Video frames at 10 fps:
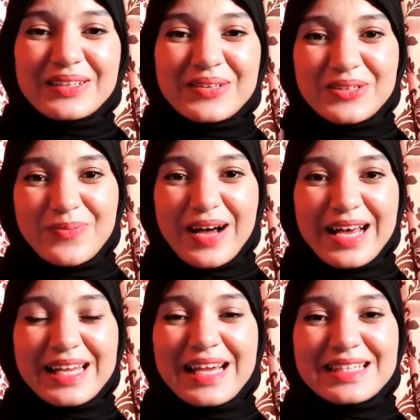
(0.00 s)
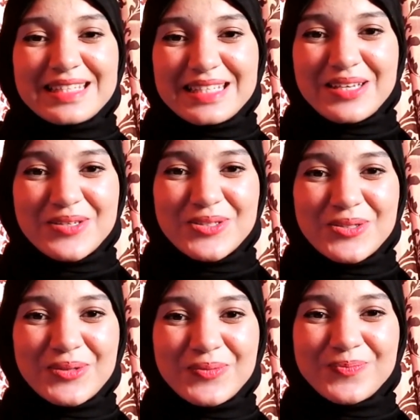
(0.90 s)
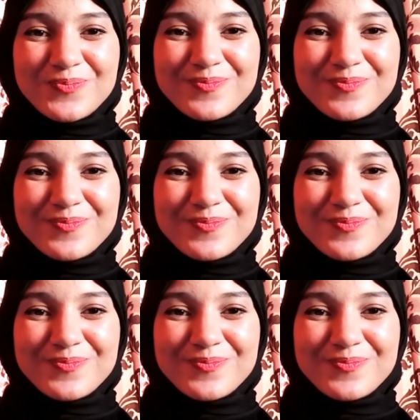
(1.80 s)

Goodbye and see you soon.